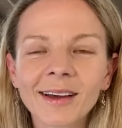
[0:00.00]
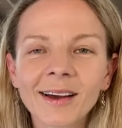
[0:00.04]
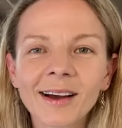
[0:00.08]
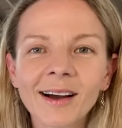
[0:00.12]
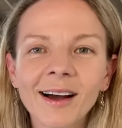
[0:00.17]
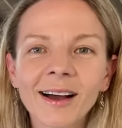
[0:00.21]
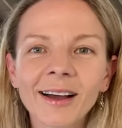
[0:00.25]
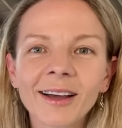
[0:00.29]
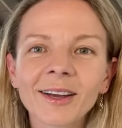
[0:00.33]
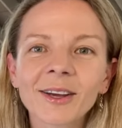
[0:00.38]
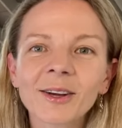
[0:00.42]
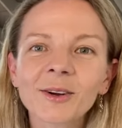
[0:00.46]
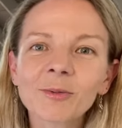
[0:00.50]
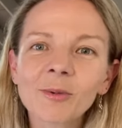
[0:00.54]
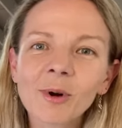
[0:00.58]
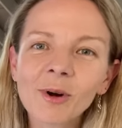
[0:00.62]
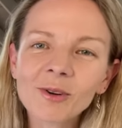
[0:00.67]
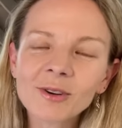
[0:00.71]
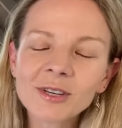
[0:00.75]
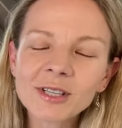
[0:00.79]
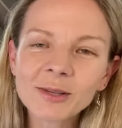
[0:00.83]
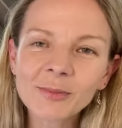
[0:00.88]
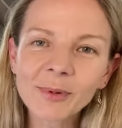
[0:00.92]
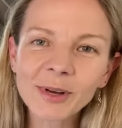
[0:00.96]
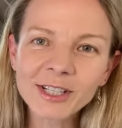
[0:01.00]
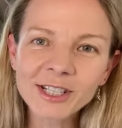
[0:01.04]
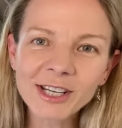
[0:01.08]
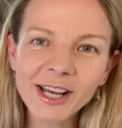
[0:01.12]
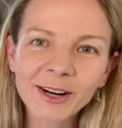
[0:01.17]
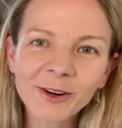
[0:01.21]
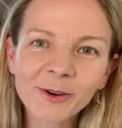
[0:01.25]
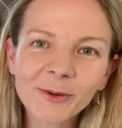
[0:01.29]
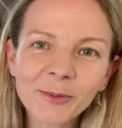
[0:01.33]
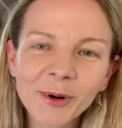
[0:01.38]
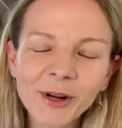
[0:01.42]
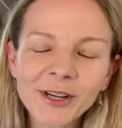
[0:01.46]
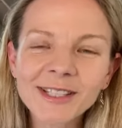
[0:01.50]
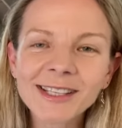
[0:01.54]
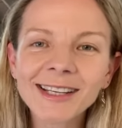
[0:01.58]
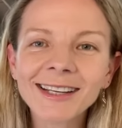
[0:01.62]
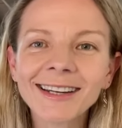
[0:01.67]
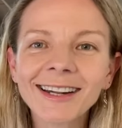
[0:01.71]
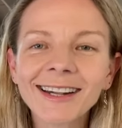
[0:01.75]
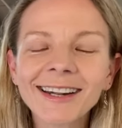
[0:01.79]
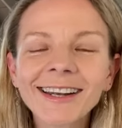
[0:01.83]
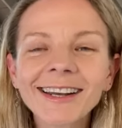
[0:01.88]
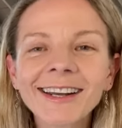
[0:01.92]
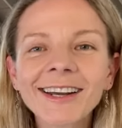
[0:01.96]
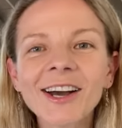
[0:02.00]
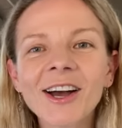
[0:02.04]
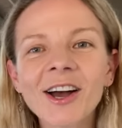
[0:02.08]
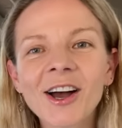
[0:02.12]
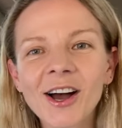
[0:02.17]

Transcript: Hi, welcome to my channel, Mostly Knitting.